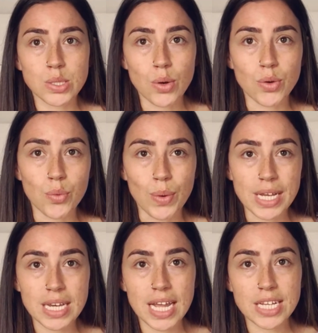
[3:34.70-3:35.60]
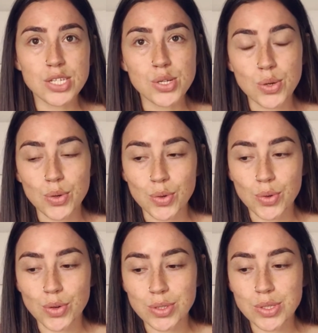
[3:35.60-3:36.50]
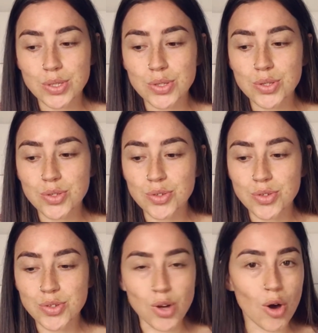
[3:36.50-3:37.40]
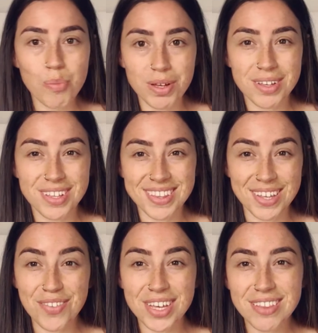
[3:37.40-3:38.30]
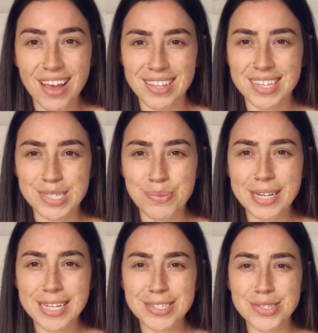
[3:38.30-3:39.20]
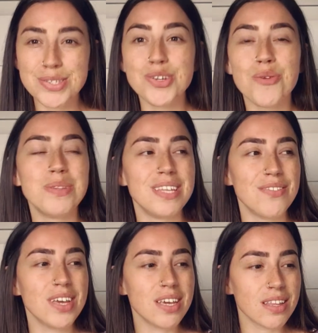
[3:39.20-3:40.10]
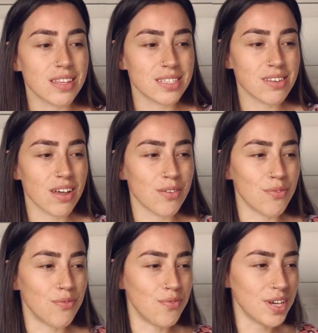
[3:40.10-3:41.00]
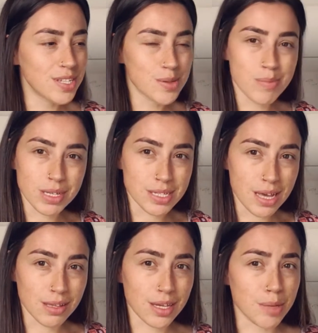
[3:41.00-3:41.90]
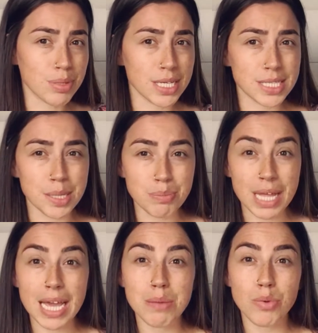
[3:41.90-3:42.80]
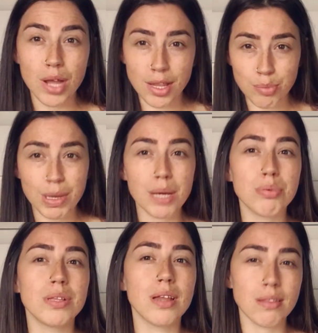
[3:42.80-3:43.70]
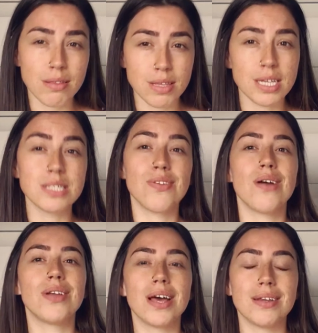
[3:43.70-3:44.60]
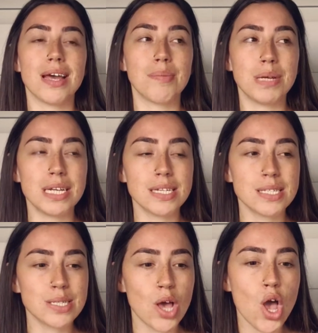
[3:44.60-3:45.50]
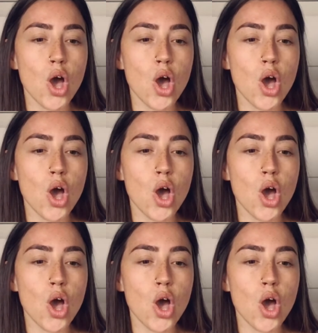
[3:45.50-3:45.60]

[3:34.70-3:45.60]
So we need to stop living like this. We need to stop living in this kind of victim mentality, placing blame on other people and other things for our unhappiness.